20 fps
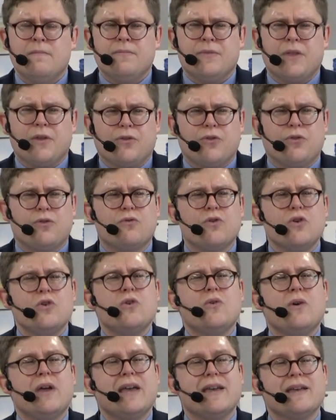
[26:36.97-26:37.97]
that
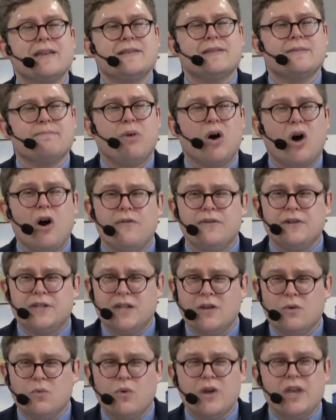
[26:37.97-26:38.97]
through his
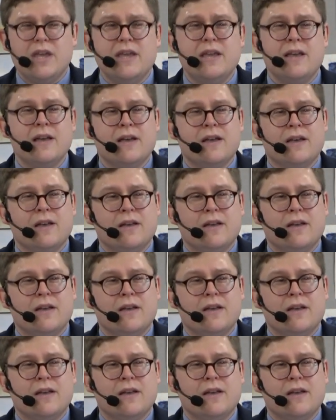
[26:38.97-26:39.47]
poverty we